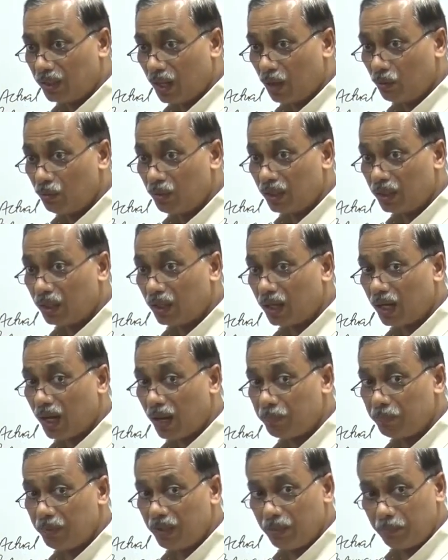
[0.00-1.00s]
down at a
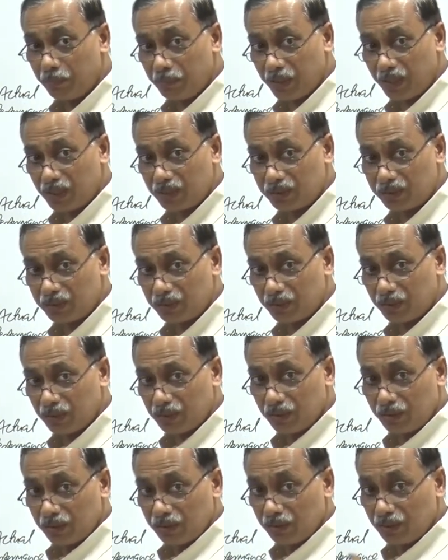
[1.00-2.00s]
rapid pace.
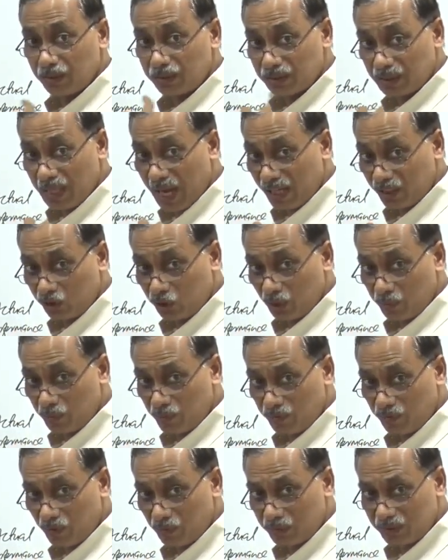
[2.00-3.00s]
This is actual
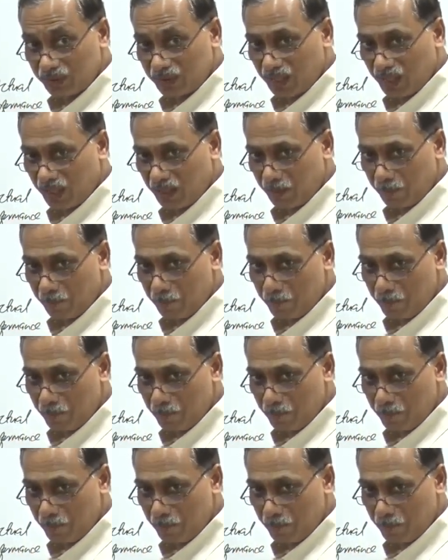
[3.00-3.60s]
performance line.